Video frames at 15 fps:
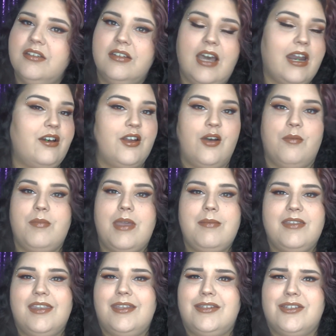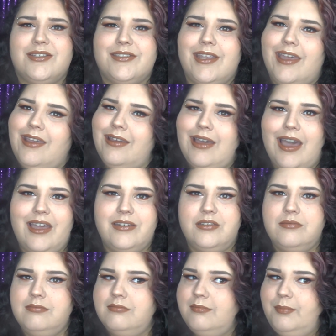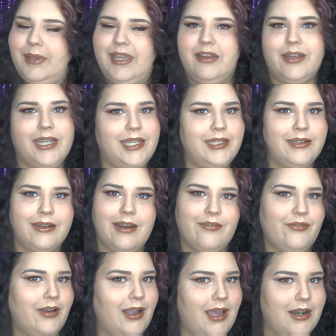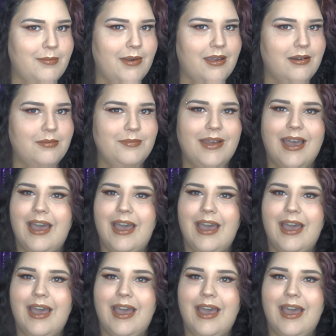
don't know, maybe they just like got buried and I forgot about them.